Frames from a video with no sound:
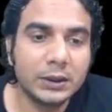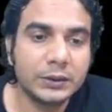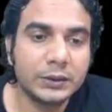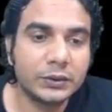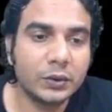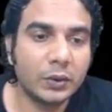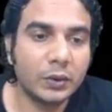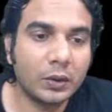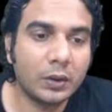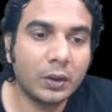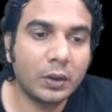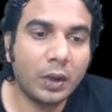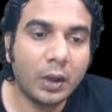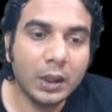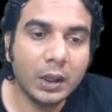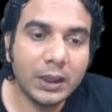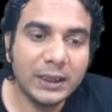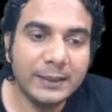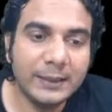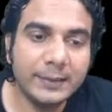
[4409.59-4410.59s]
So
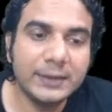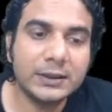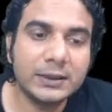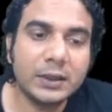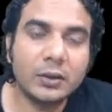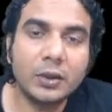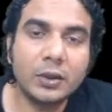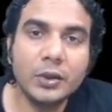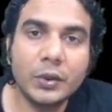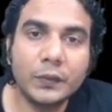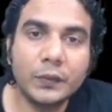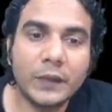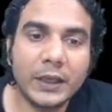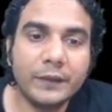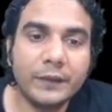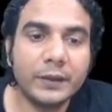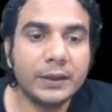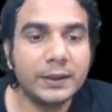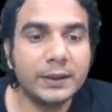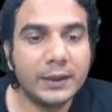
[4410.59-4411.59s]
all elements are gone to
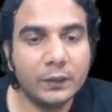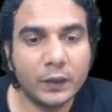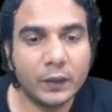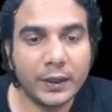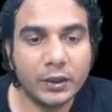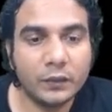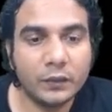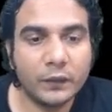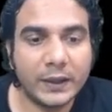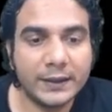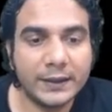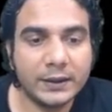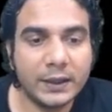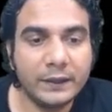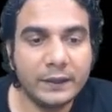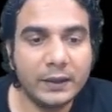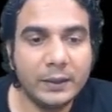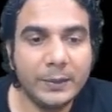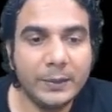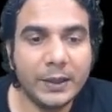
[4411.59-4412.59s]
y1, then
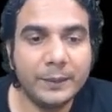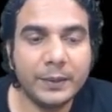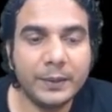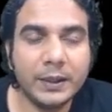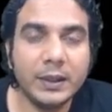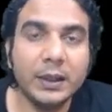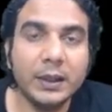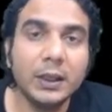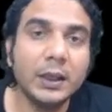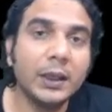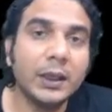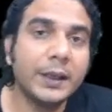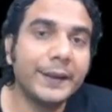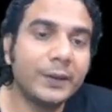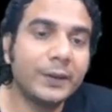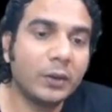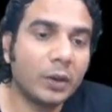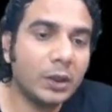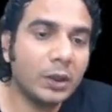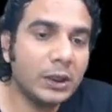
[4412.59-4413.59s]
y3 will be empty,
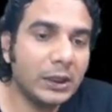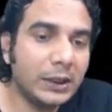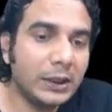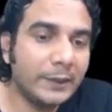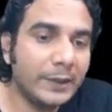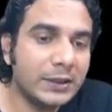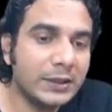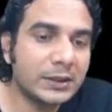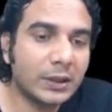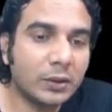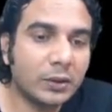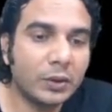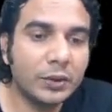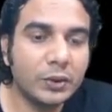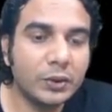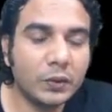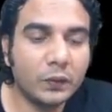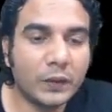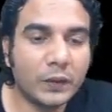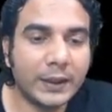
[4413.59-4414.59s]
and all elements are
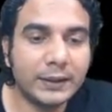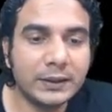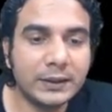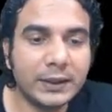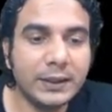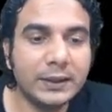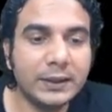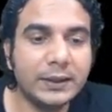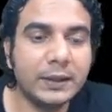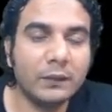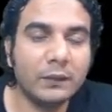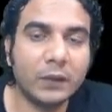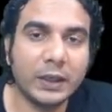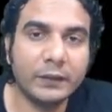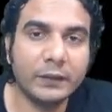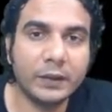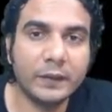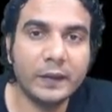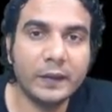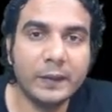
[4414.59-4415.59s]
gone to y3, then
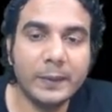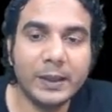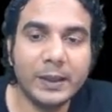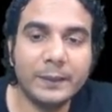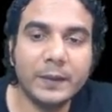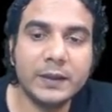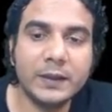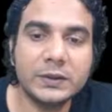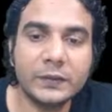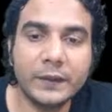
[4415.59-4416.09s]
y1 will be empty.